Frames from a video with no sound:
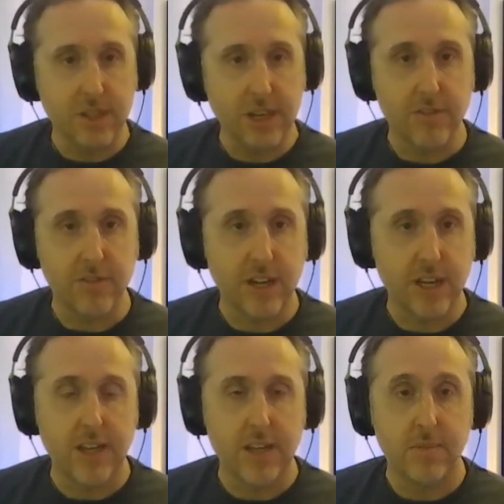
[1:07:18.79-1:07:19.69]
You have
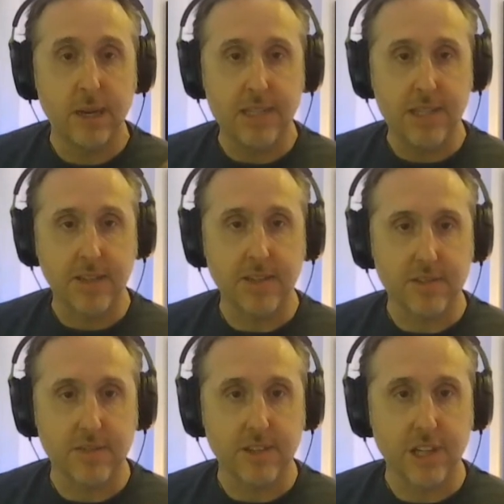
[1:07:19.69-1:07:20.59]
an amazing
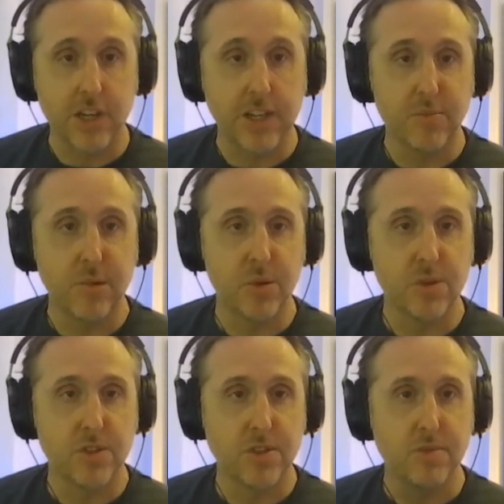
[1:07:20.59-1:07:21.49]
learning
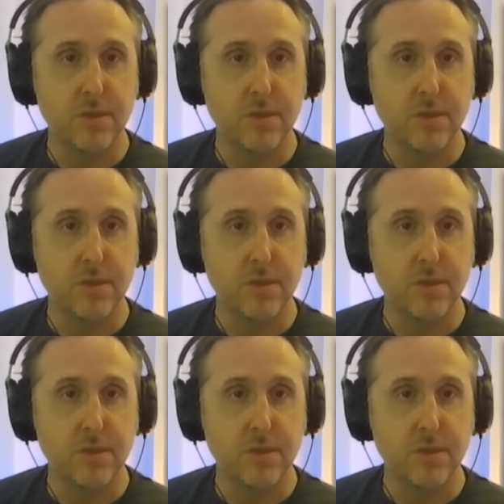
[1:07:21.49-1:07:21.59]
portal,